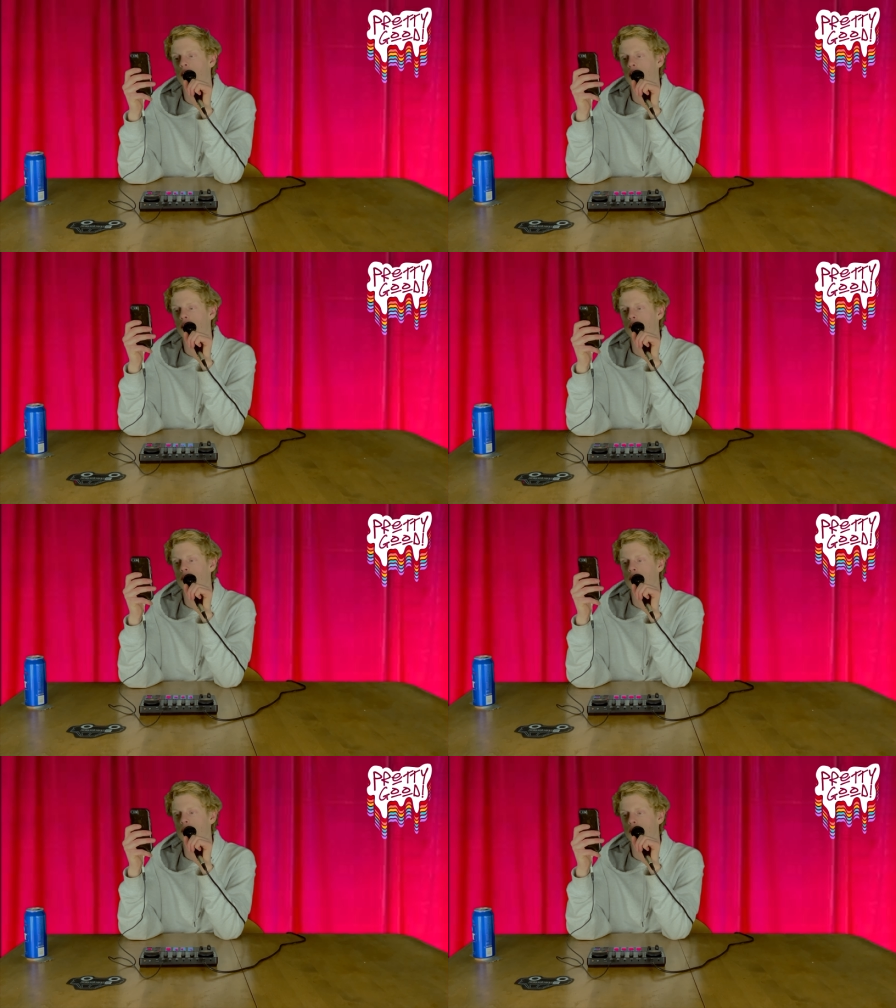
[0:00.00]
does
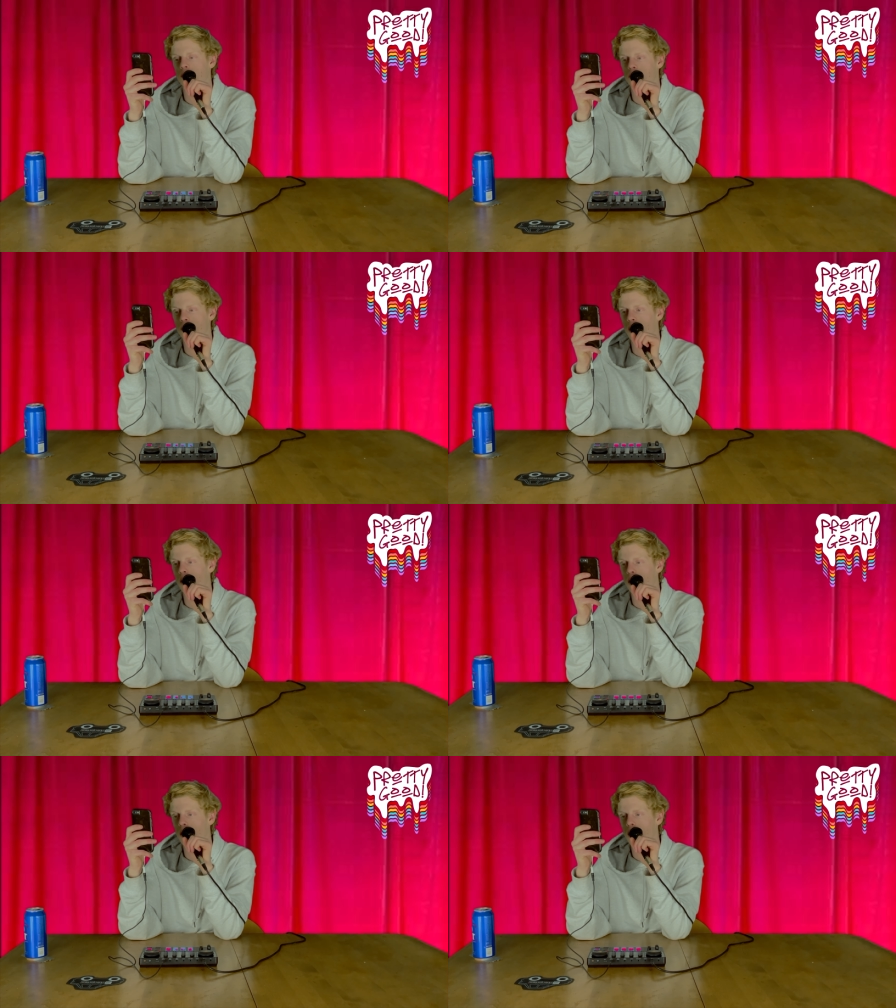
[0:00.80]
is
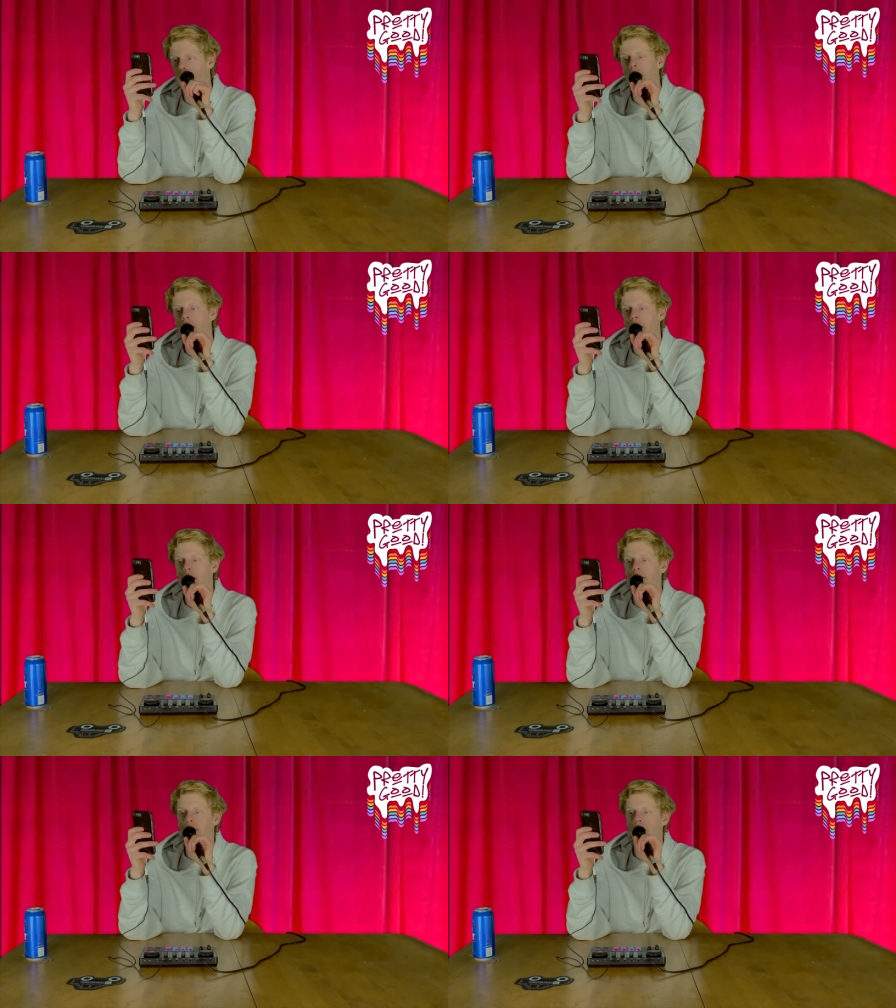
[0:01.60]
history.
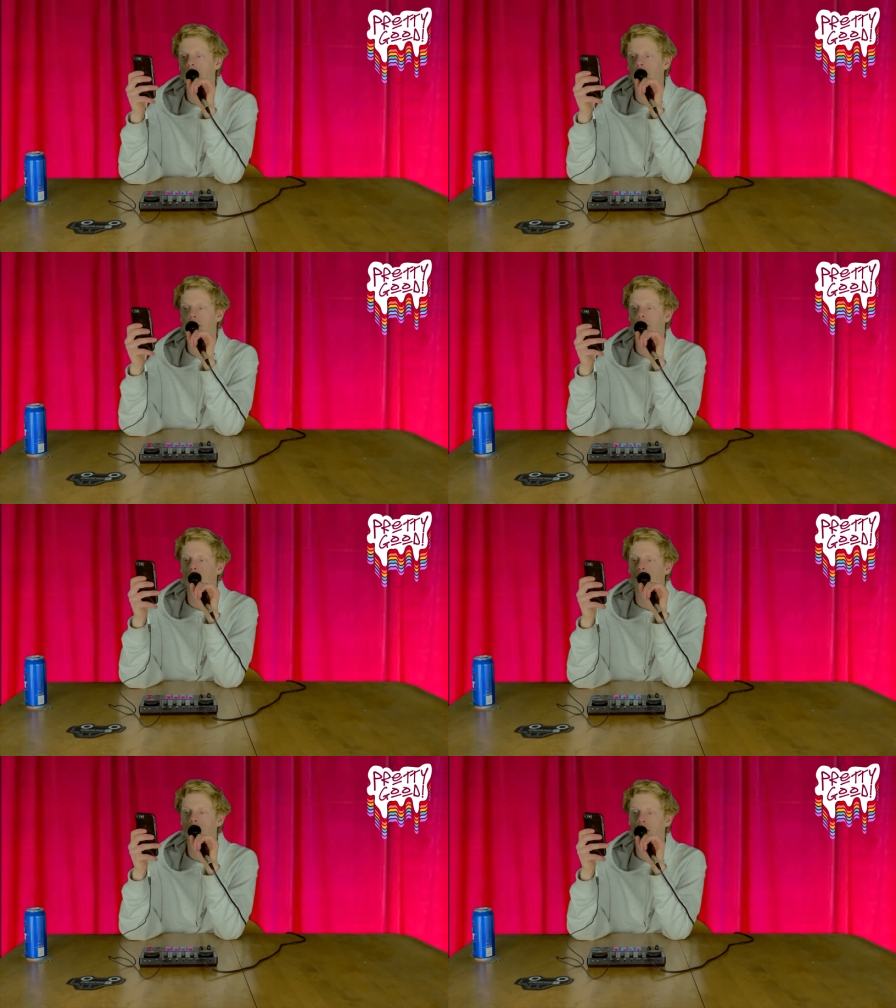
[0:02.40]
There's a video
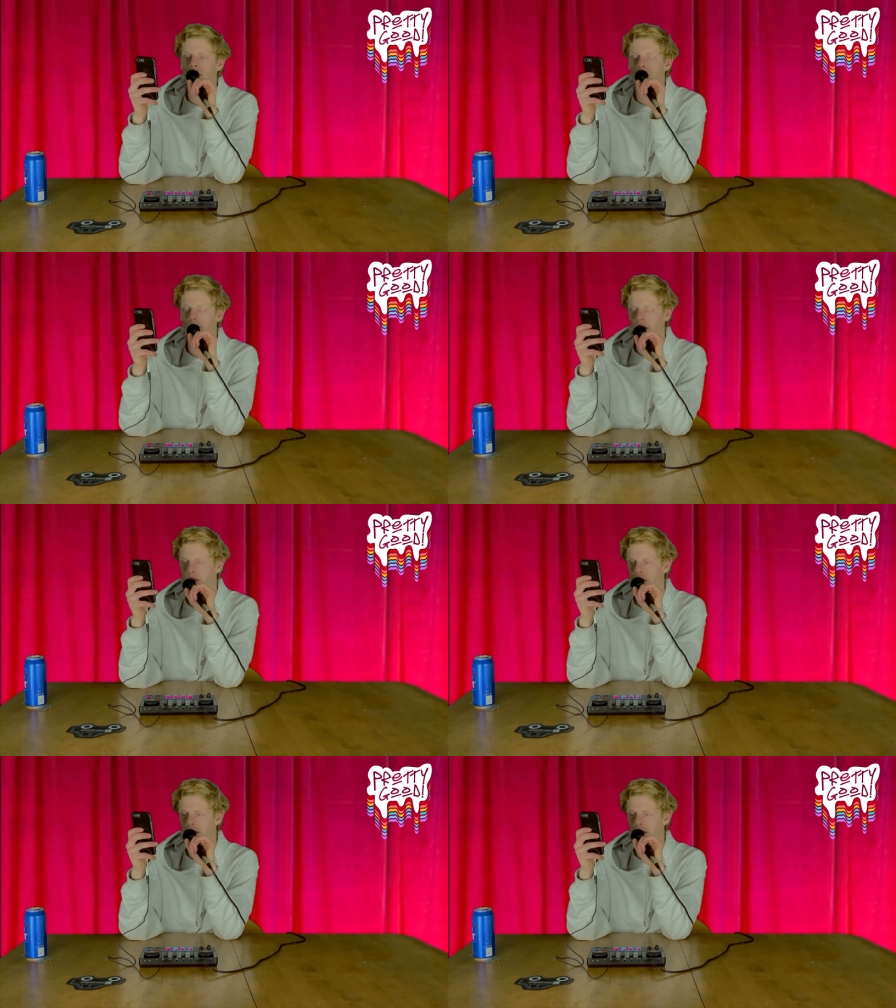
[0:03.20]
you'd film